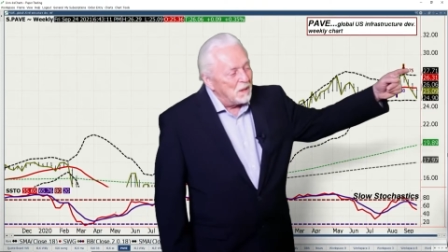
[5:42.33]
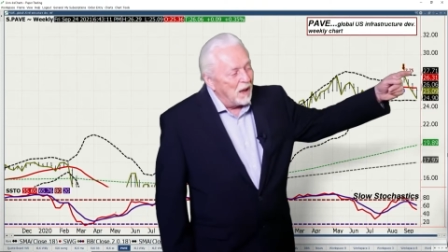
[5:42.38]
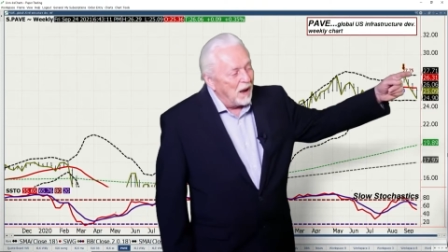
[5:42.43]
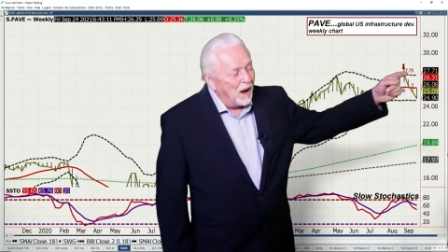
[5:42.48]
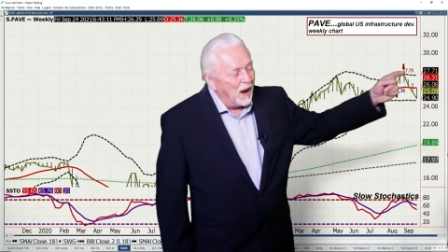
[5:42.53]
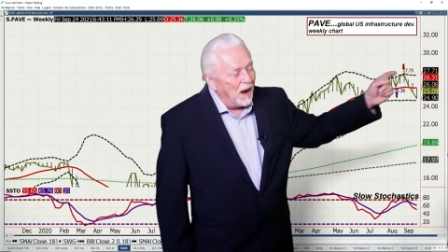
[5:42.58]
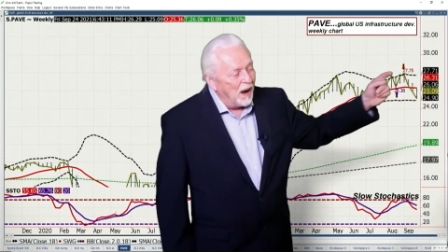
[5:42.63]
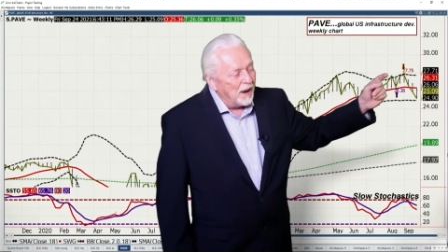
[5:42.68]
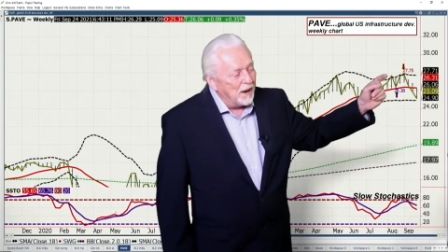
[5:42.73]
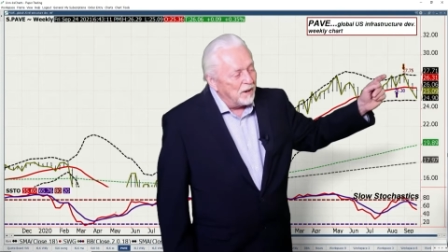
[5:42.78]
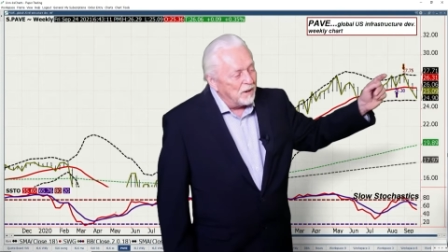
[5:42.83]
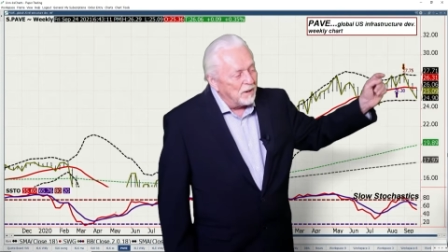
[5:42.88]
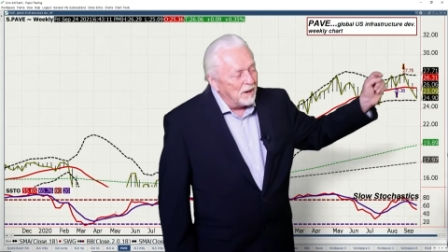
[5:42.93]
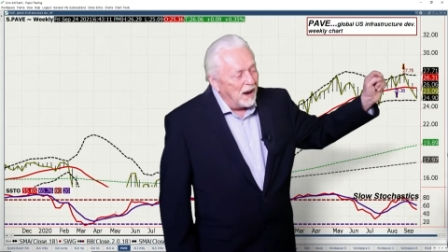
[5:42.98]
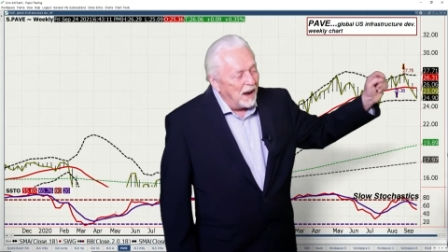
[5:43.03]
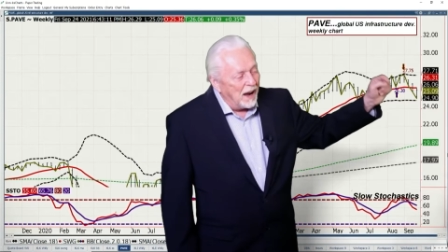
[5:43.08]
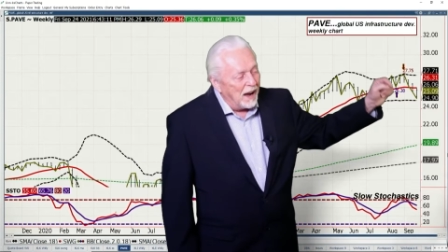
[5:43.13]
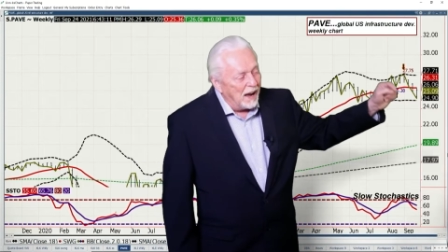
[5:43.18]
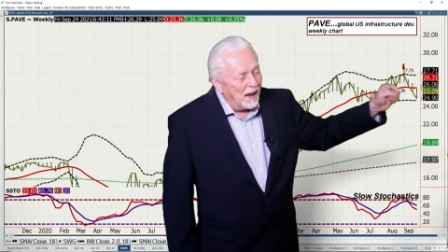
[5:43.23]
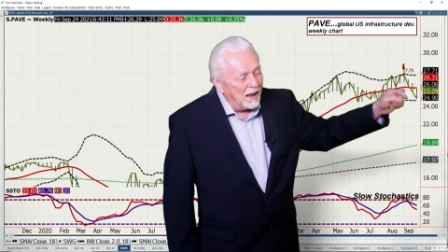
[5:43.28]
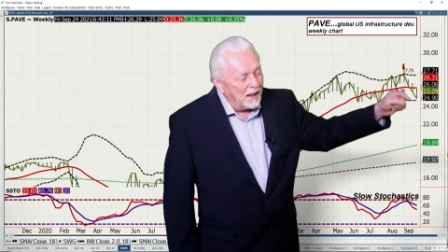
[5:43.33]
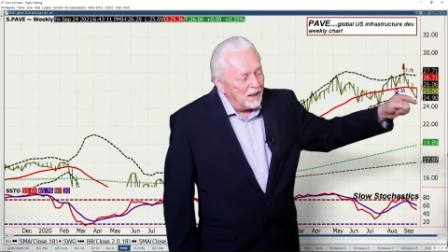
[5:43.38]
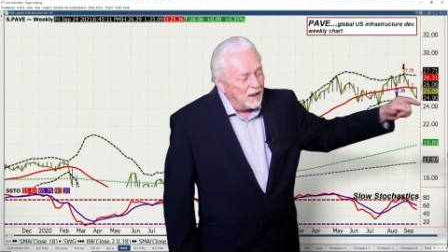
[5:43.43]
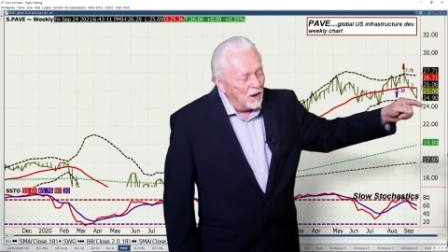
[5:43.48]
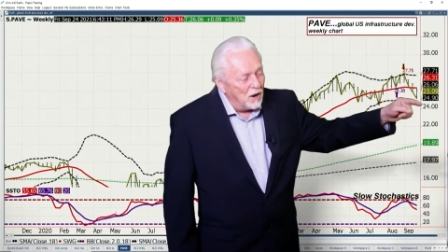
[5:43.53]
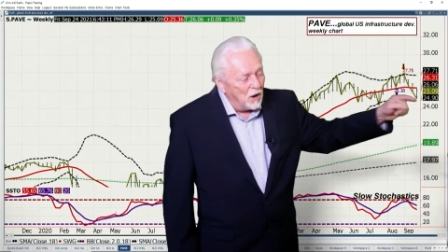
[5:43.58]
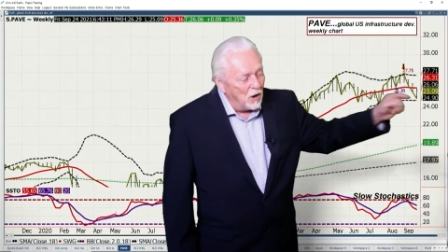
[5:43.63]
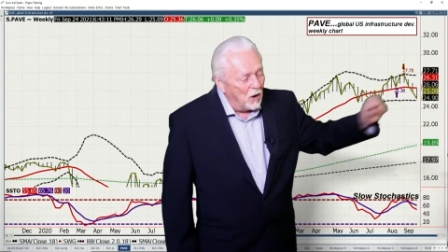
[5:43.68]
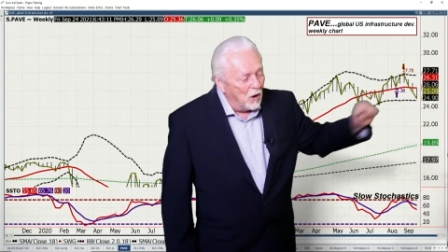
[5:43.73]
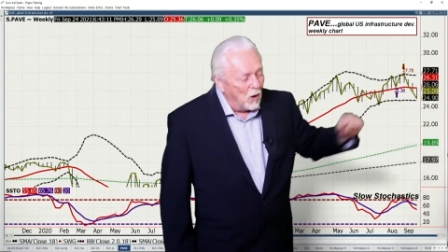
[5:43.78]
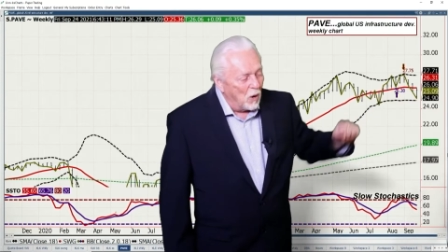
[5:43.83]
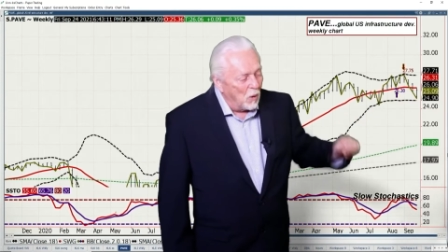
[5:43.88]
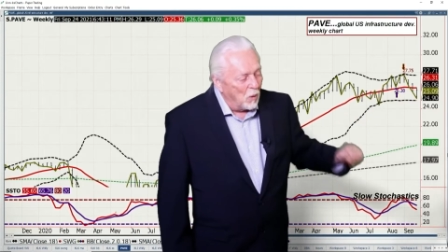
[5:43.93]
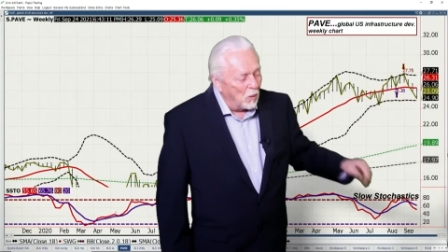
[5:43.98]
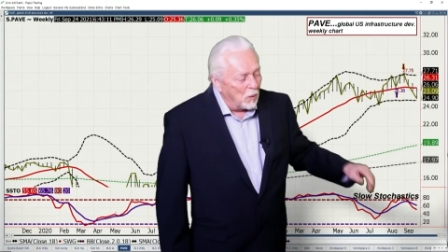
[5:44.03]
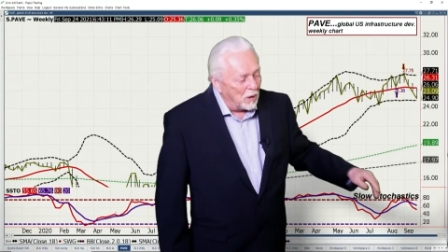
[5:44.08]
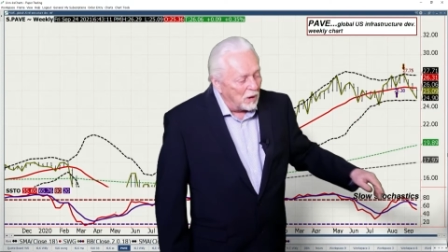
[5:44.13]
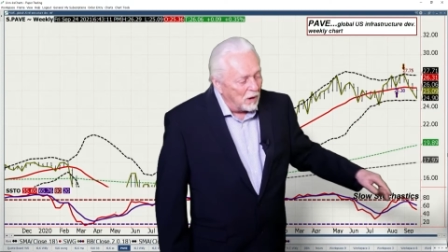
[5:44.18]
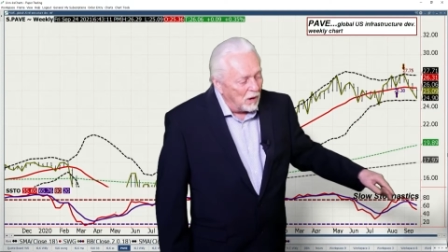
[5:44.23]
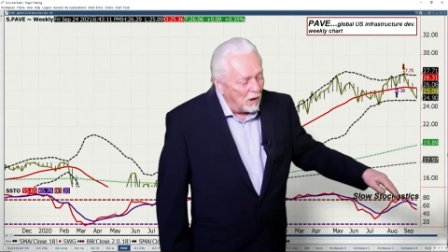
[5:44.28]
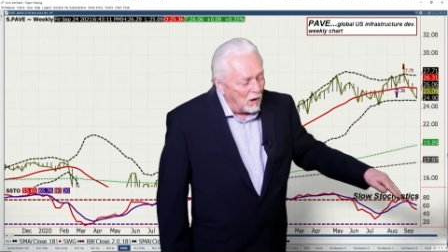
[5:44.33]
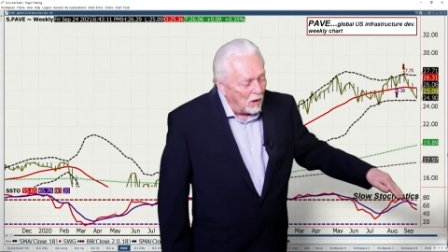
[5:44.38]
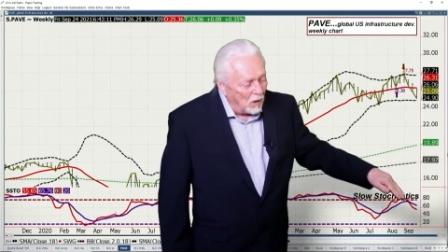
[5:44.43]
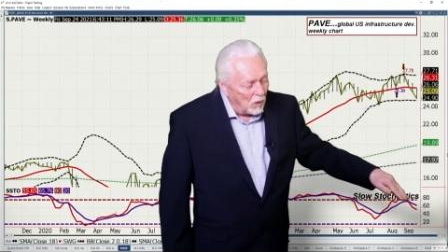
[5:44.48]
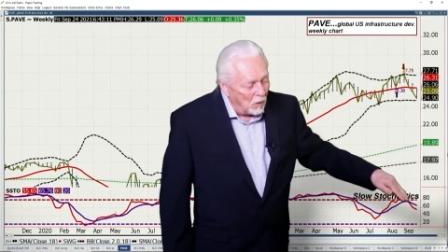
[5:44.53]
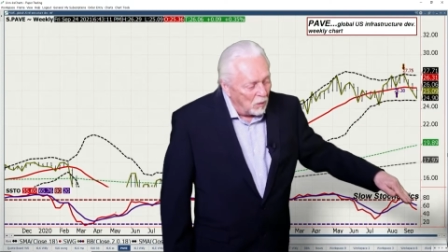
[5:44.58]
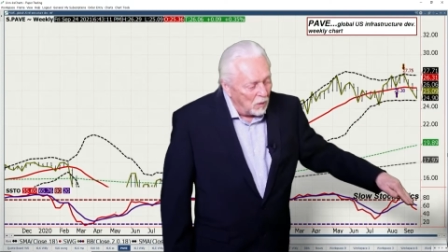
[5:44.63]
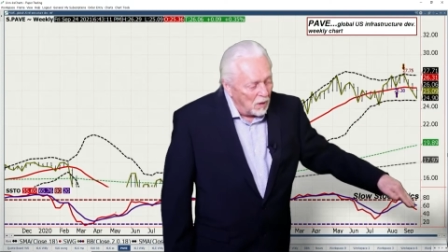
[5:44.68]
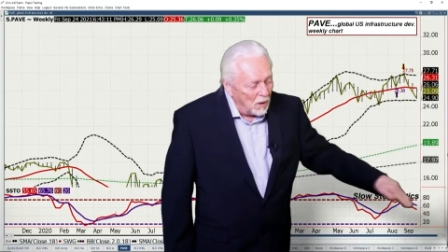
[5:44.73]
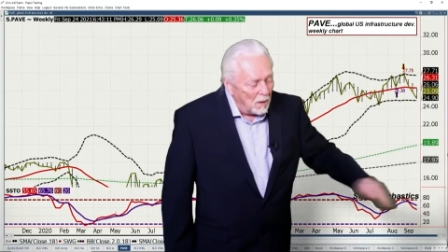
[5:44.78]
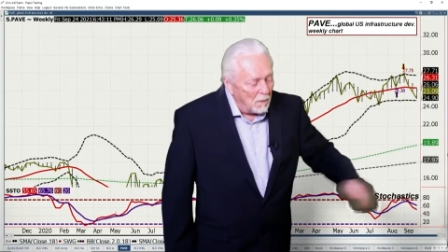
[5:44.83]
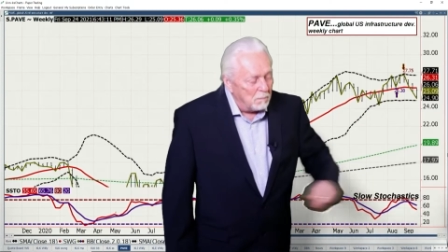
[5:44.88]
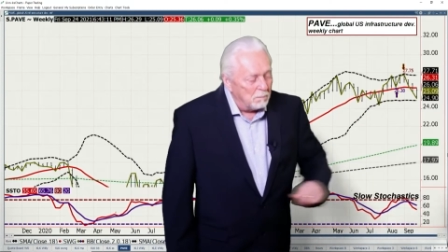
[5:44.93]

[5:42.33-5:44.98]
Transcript: Higher high, lower low,